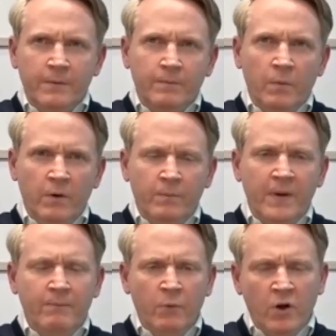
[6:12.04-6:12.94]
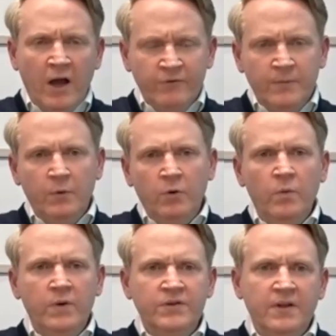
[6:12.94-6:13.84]
were a bit more comfortable
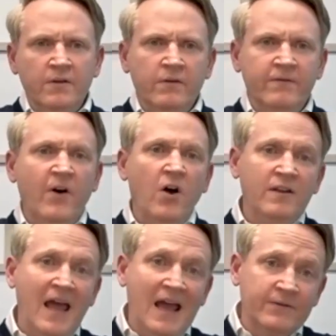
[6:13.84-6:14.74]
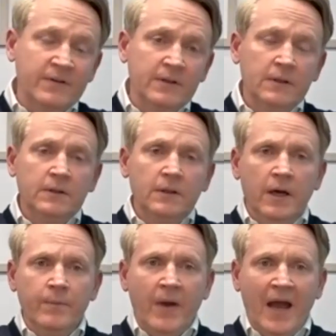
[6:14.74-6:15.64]
was that the far left
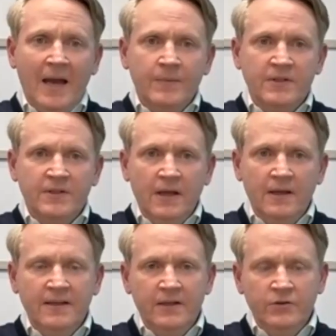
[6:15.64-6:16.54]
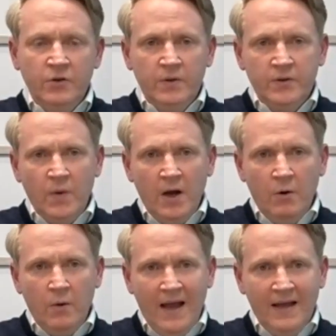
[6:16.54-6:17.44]
perhaps didn't do as
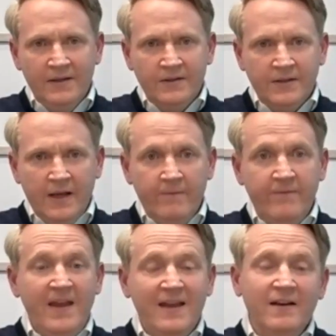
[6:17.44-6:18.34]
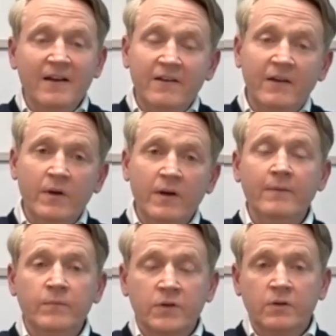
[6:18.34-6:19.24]
well as feared. And I think when
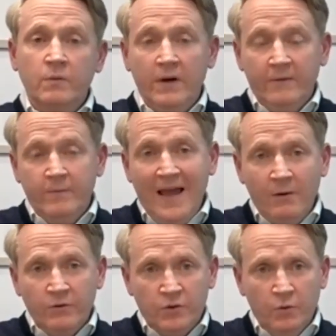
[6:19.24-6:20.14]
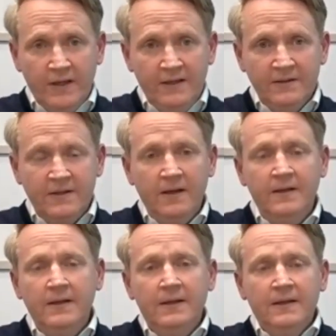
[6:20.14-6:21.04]
I've been out talking to
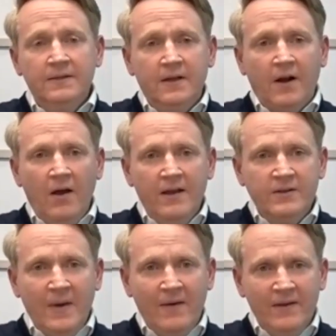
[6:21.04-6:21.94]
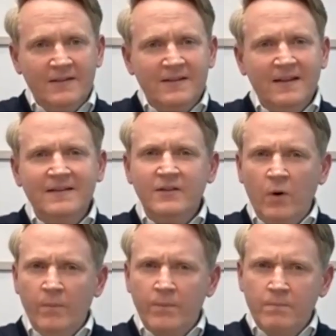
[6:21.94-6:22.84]
clients about this is
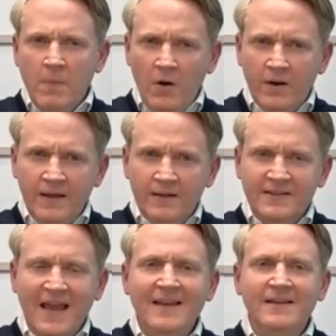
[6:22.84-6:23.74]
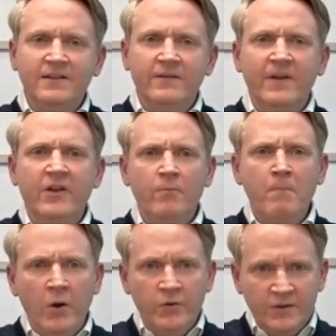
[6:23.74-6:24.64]
what markets tended to fear the
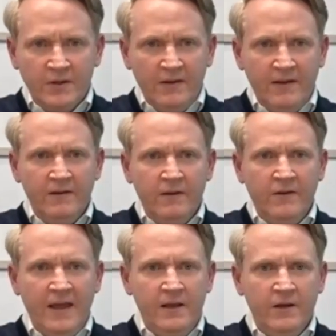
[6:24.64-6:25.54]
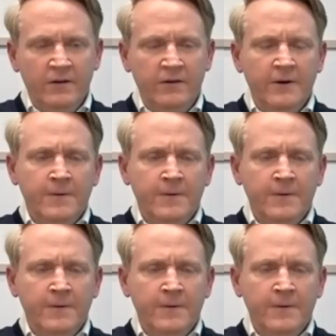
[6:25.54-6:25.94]
most. I think that they had